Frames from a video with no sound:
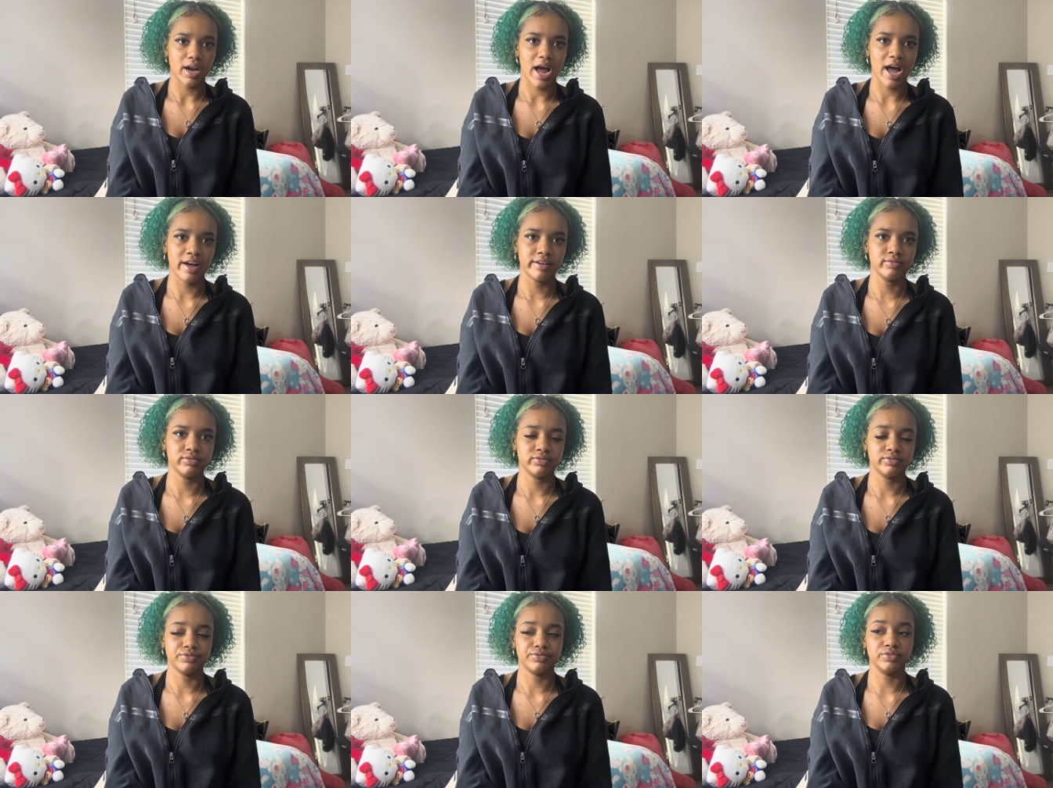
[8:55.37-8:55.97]

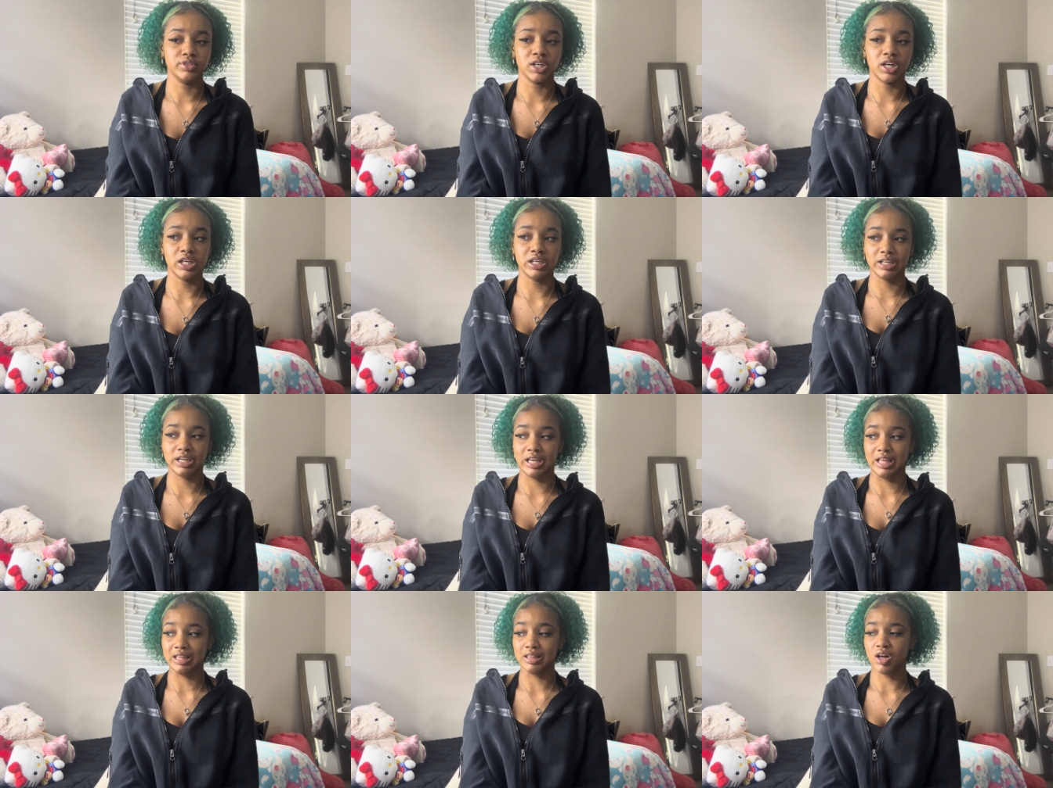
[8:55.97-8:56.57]
I've
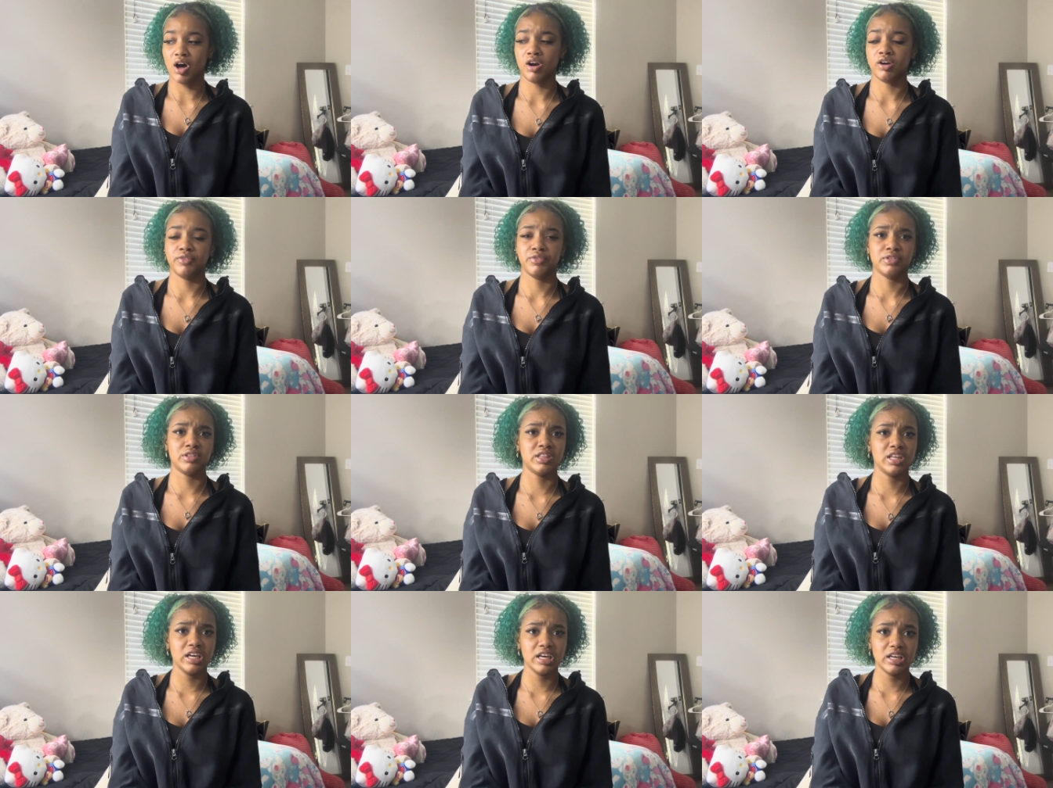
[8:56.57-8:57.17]
done a lot of
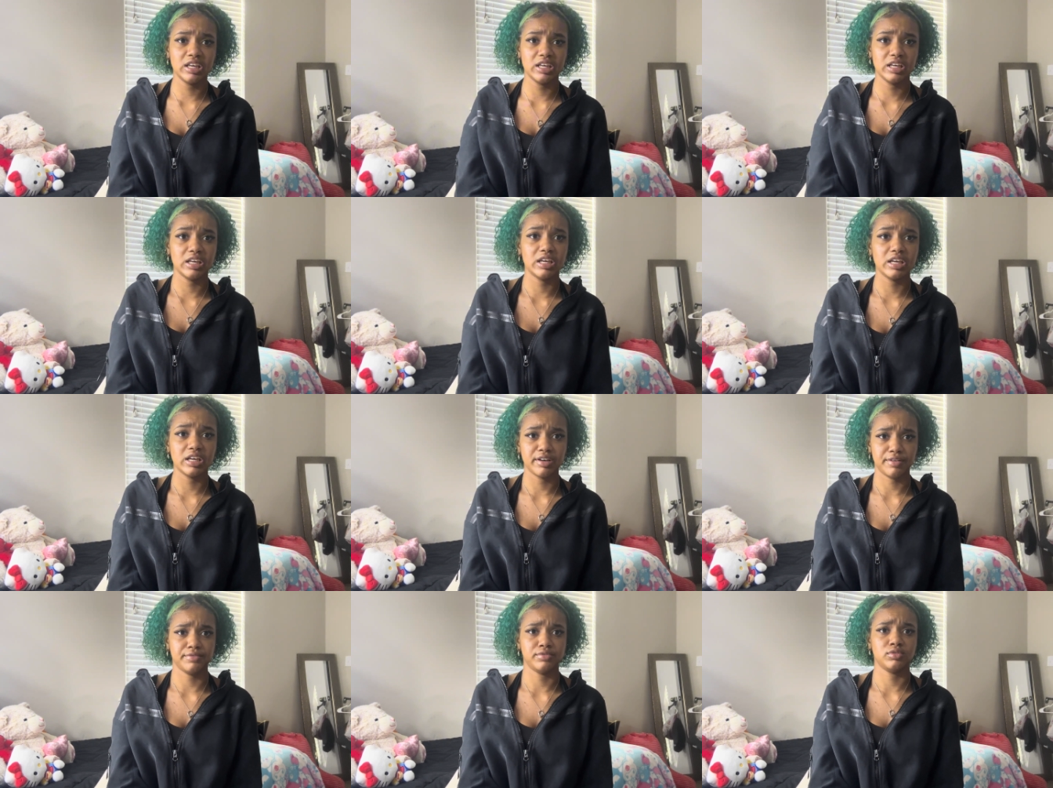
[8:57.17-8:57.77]

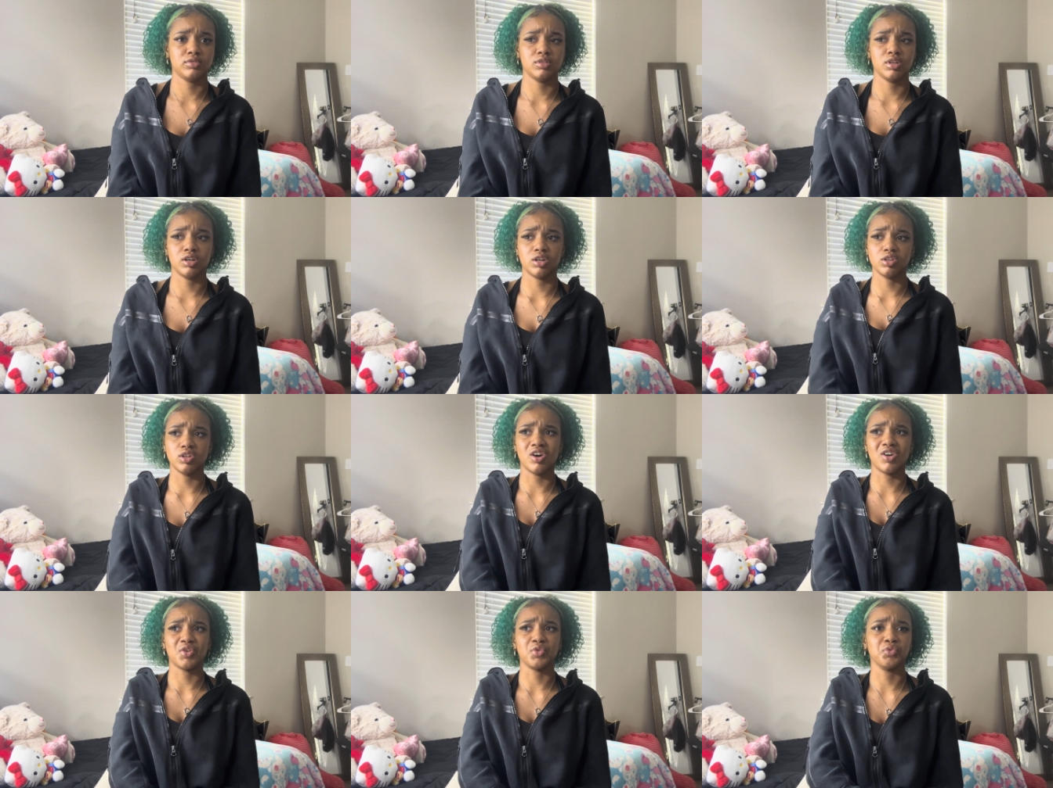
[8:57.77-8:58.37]
thinking, I've done a
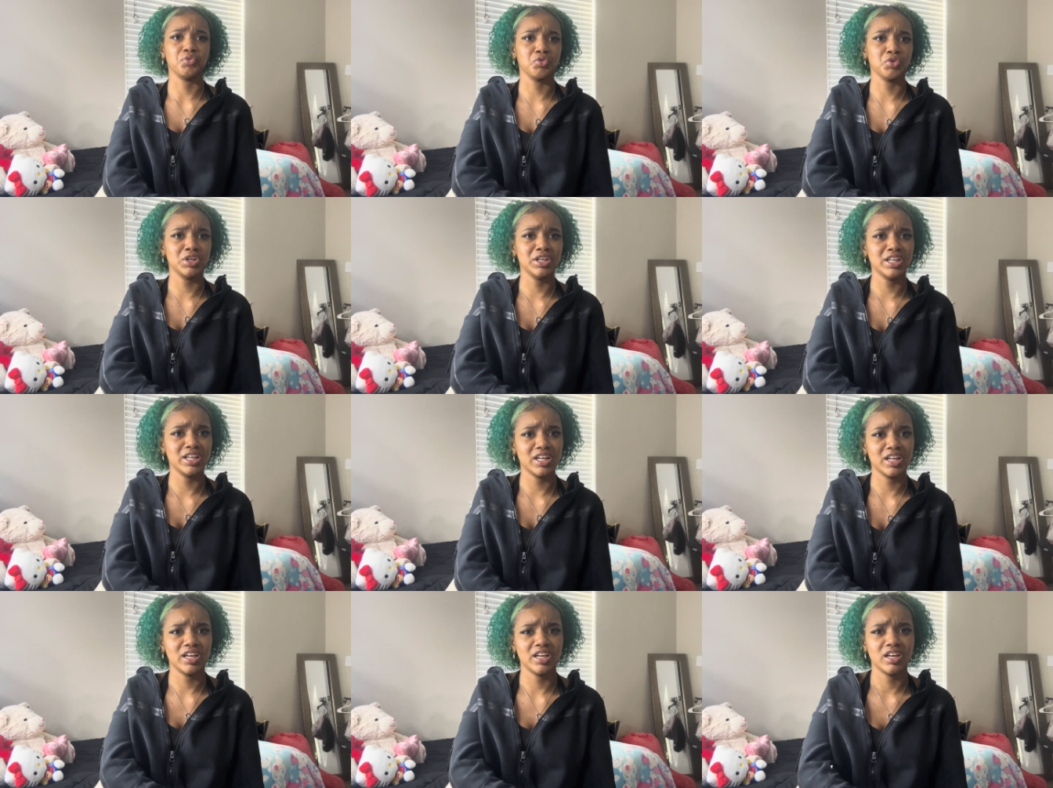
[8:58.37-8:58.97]
lot of
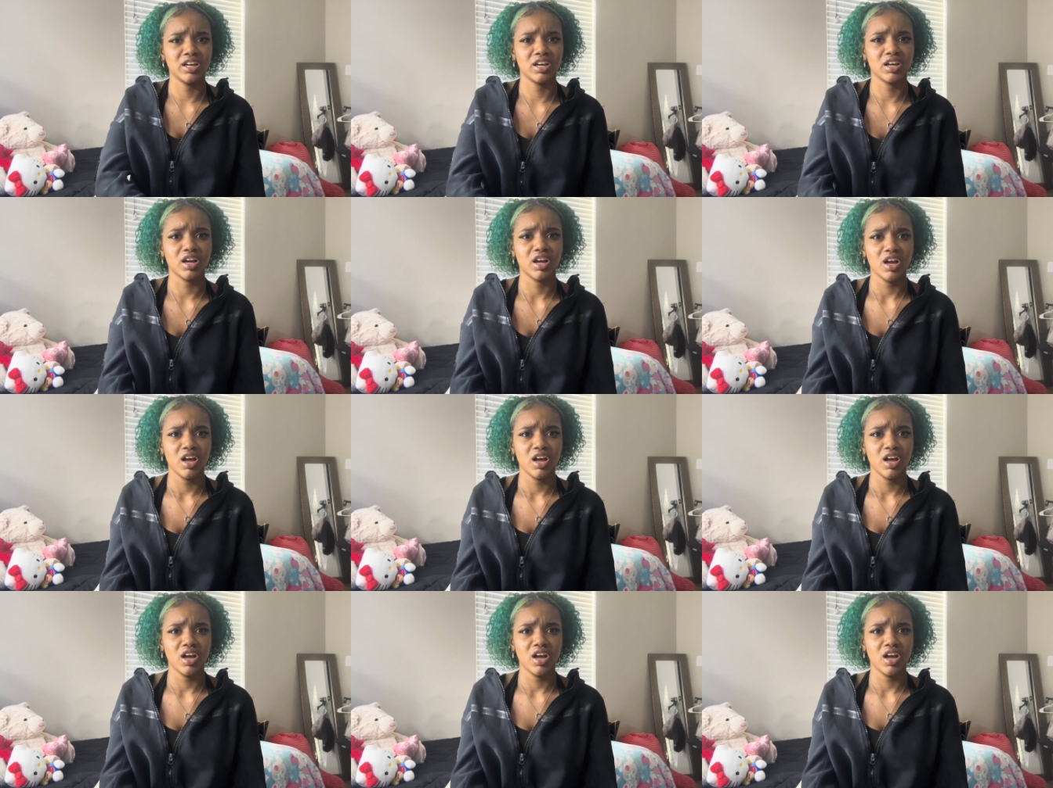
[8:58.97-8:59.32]
reading,